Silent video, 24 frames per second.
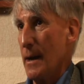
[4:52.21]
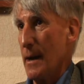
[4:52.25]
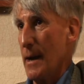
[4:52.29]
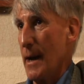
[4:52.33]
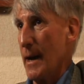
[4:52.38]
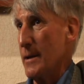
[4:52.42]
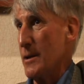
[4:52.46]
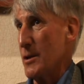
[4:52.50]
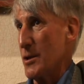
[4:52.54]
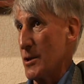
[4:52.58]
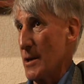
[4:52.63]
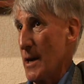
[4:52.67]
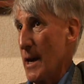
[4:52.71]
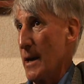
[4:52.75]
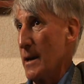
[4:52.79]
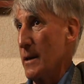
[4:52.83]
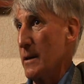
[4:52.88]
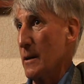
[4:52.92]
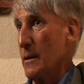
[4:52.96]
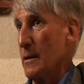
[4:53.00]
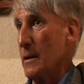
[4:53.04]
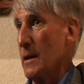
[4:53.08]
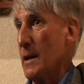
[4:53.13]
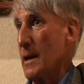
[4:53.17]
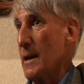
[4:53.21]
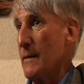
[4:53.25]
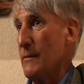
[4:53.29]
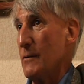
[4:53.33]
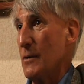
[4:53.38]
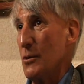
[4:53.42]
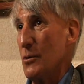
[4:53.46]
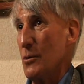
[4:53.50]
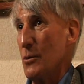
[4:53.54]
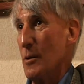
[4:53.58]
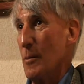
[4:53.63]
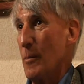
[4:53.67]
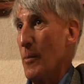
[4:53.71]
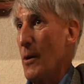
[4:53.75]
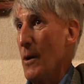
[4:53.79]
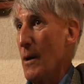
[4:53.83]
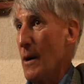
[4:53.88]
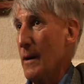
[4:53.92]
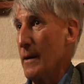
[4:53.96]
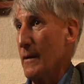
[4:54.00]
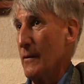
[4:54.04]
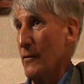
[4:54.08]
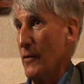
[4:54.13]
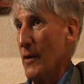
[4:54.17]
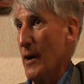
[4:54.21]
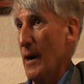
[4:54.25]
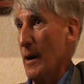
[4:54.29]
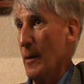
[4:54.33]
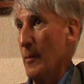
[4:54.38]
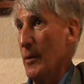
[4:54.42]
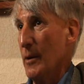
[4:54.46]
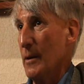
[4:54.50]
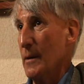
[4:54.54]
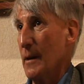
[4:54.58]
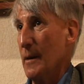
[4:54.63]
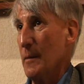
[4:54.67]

I decided to leave to do the park environment